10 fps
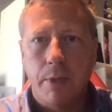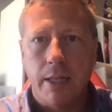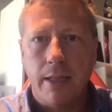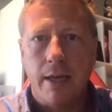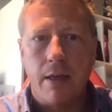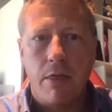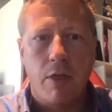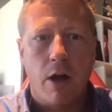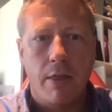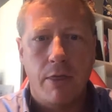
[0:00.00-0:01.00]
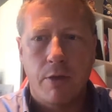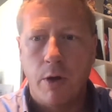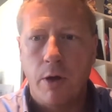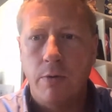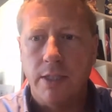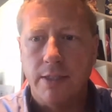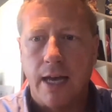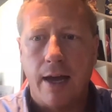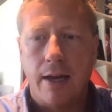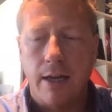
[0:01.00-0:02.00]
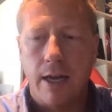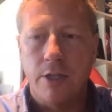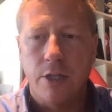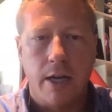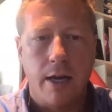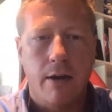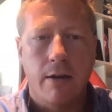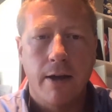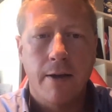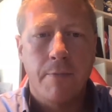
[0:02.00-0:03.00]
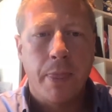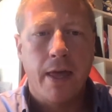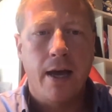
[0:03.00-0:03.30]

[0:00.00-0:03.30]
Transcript: completely thought through, designed, engineered,